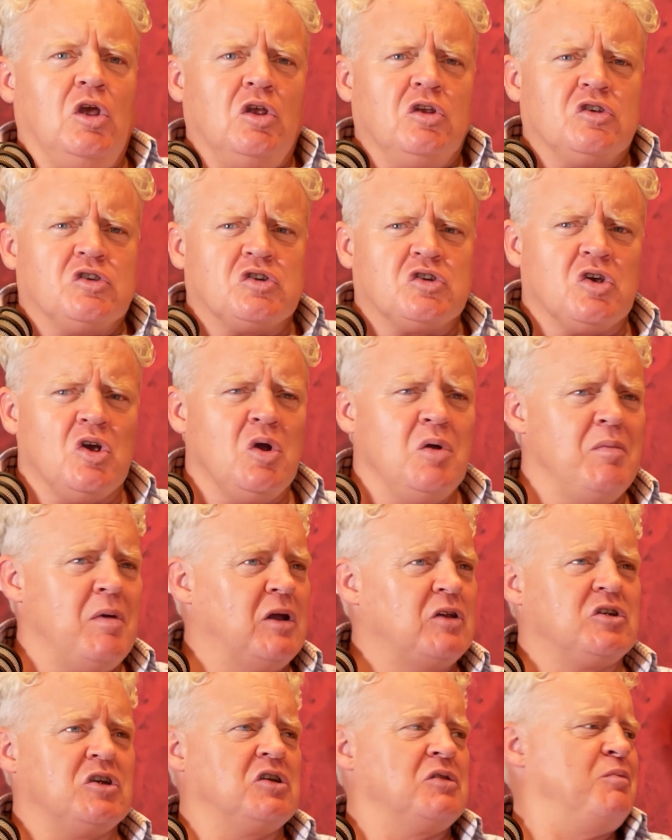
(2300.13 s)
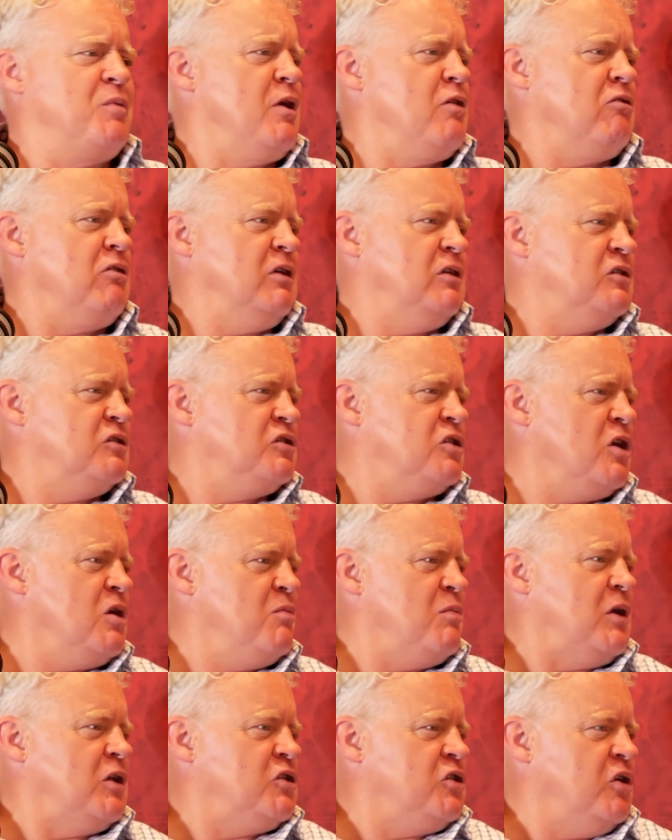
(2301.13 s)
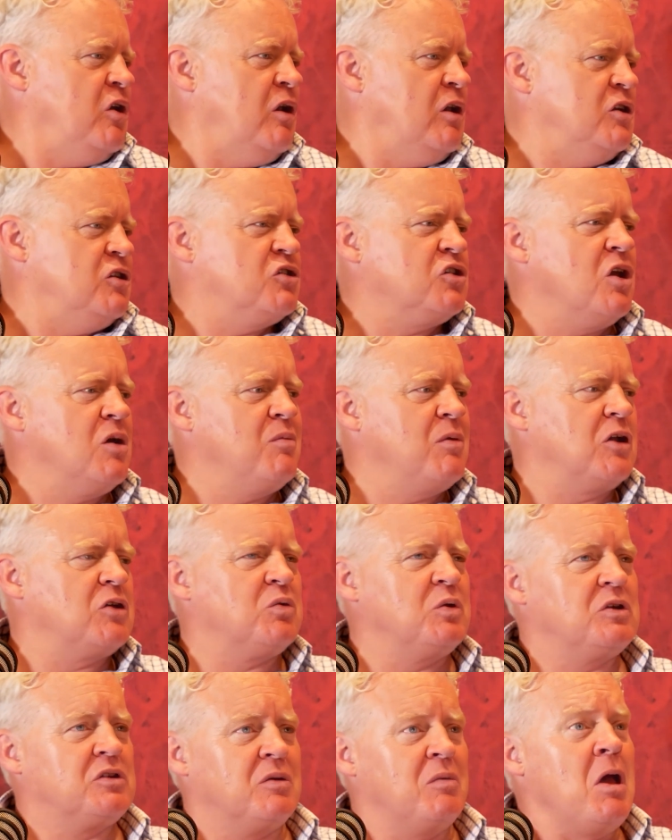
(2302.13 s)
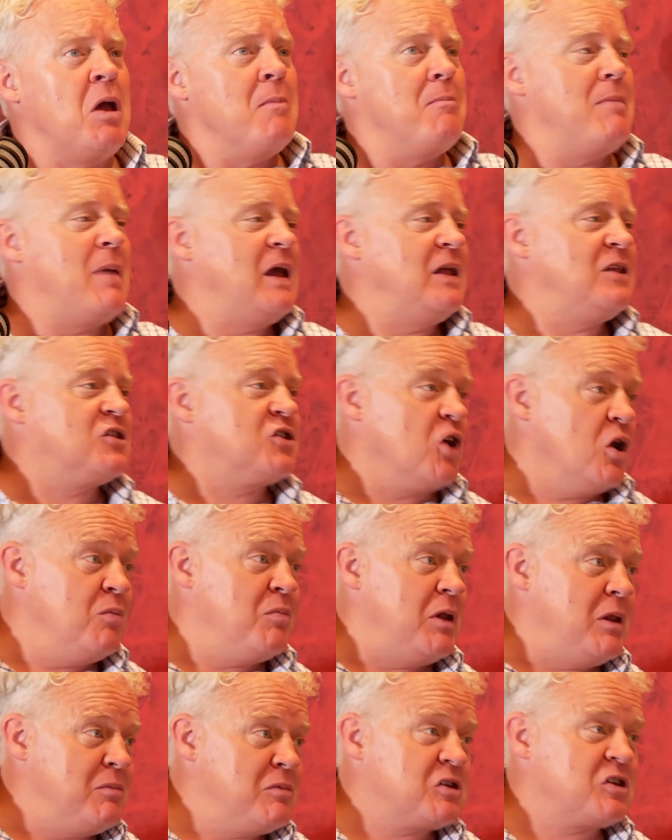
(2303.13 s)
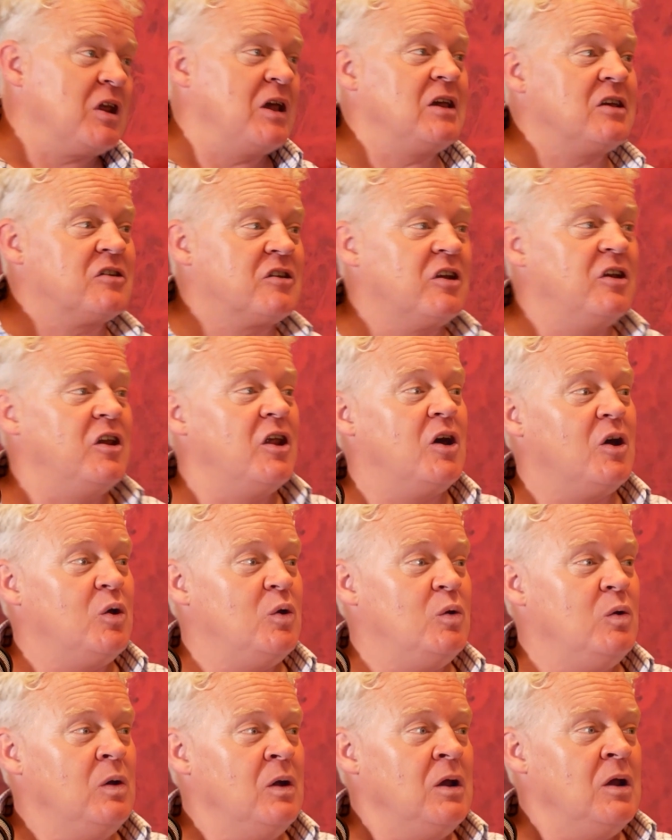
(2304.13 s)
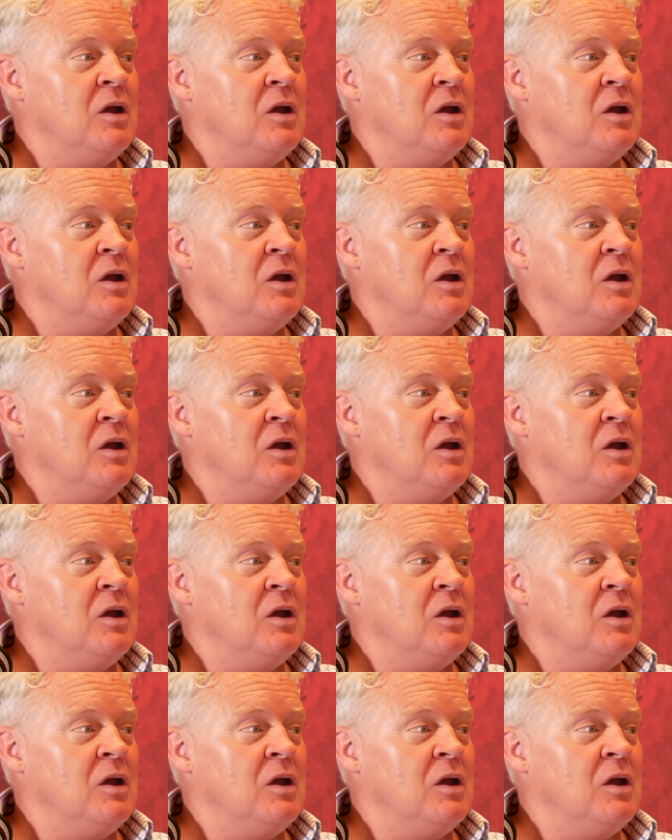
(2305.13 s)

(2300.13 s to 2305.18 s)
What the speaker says: so much experience, so much knowledge, so much wisdom, made so many mistakes to know,